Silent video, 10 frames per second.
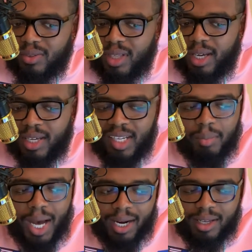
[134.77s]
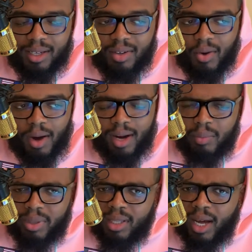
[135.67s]
anybody can go out
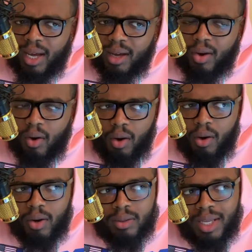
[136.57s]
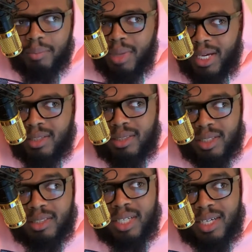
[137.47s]
and be like, oh, that makes
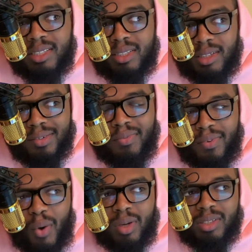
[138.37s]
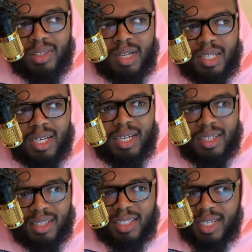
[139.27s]
sense. I should focus on the
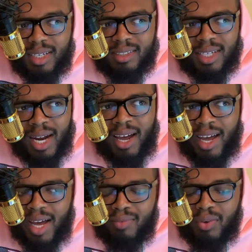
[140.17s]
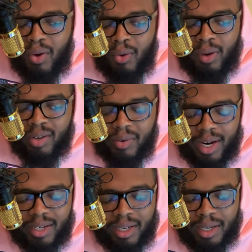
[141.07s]
good things that I have going
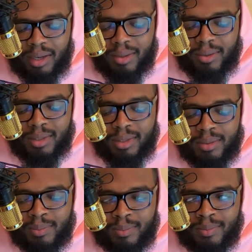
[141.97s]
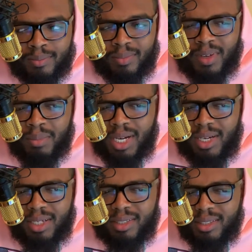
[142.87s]
right now. I'm like,